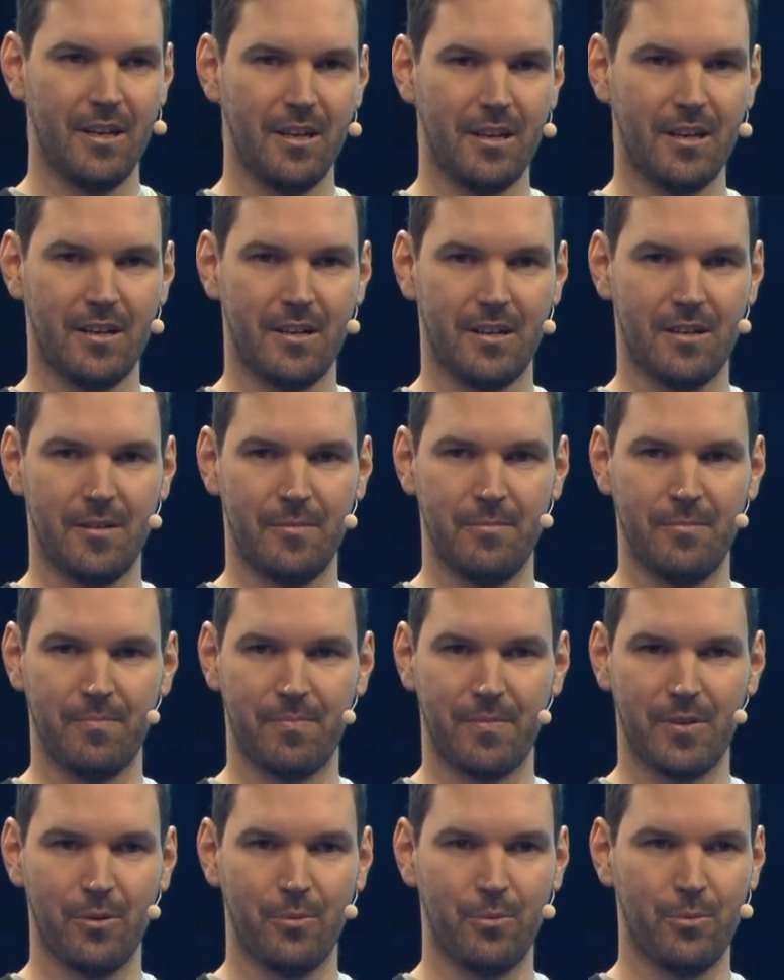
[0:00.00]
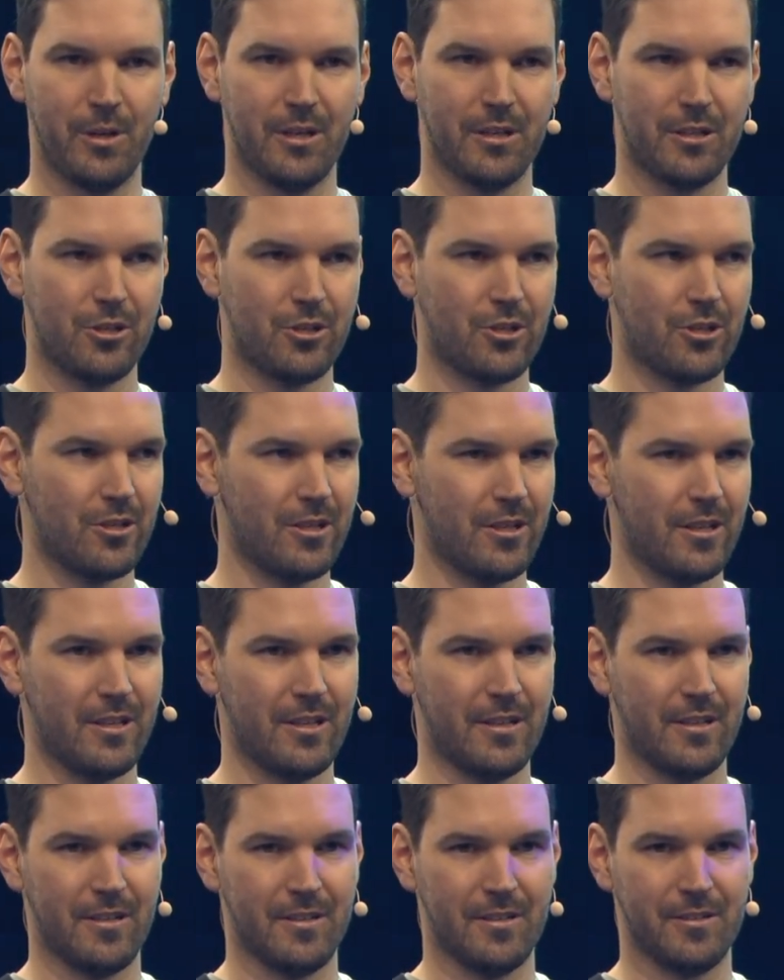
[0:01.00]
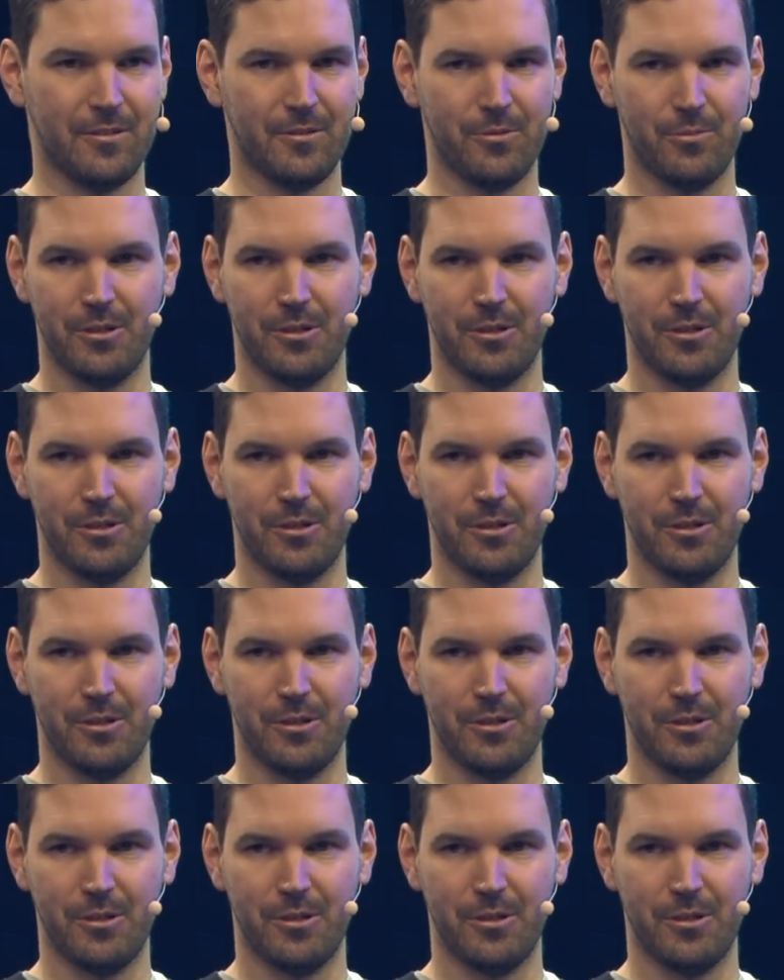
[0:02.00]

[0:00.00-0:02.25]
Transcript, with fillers: um, which uh,